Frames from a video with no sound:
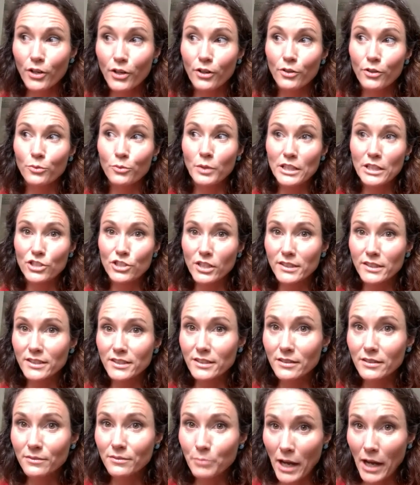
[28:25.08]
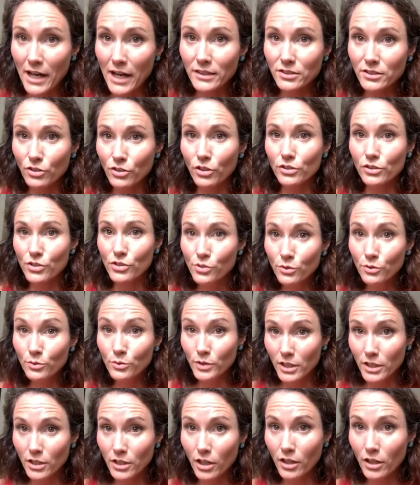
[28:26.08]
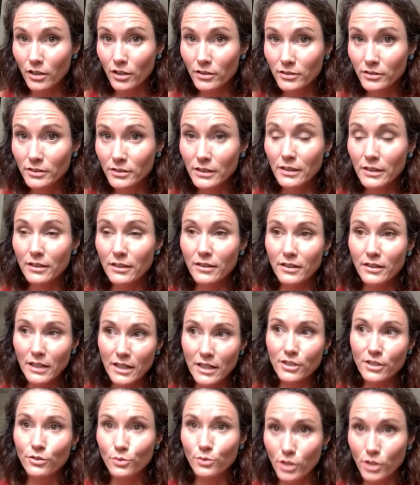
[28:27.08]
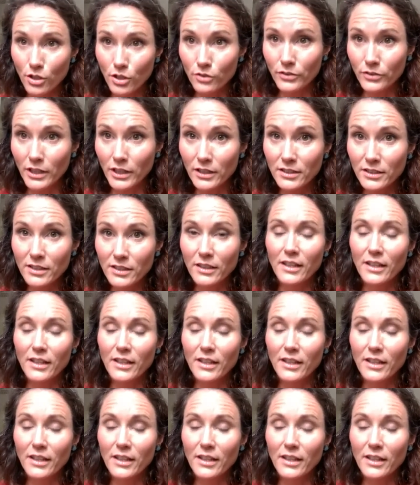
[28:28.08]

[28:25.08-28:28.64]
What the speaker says: We just passed our 2-year. Thank you, COVID.